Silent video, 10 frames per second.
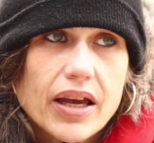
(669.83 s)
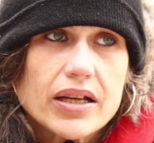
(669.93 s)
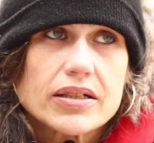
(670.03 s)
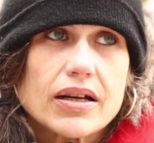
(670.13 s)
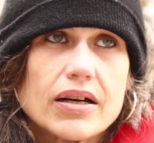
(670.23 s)

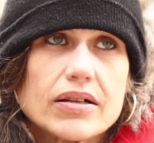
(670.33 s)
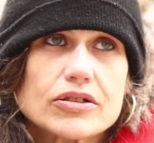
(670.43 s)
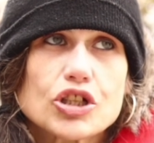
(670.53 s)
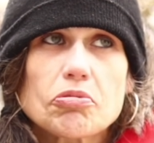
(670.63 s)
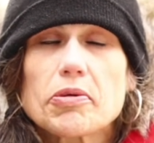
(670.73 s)

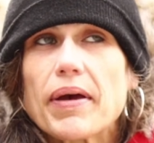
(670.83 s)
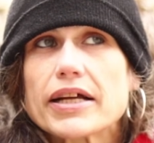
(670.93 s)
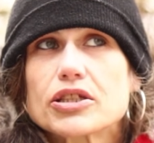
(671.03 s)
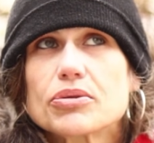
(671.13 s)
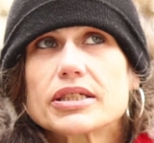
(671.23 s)
and took me
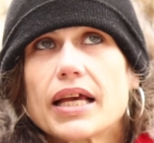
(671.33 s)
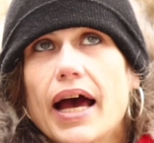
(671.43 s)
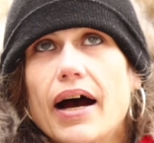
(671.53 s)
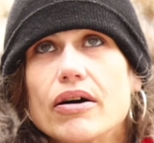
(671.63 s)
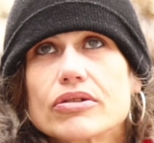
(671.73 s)
back to his
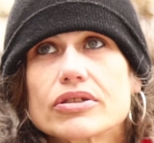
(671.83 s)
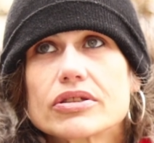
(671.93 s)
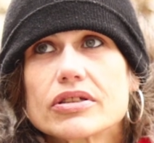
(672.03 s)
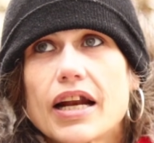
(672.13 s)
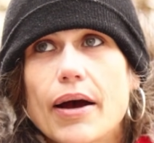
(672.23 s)

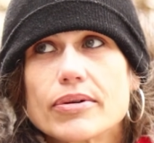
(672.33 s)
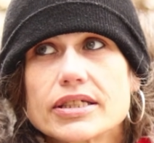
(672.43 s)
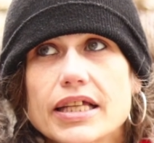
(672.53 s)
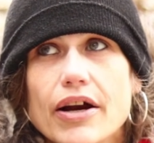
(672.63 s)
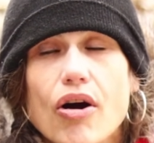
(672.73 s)
house, and I
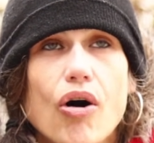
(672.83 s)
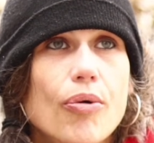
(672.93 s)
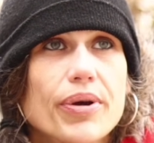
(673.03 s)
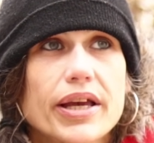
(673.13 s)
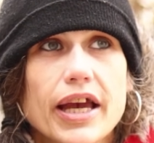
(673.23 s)
was there
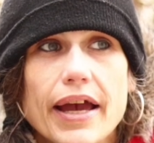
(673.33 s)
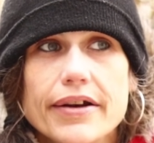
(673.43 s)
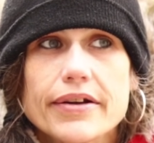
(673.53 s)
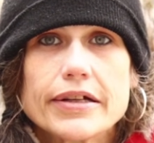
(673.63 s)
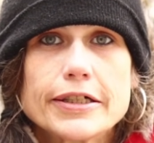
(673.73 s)
all
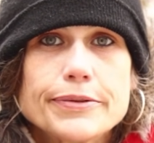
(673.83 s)
weekend.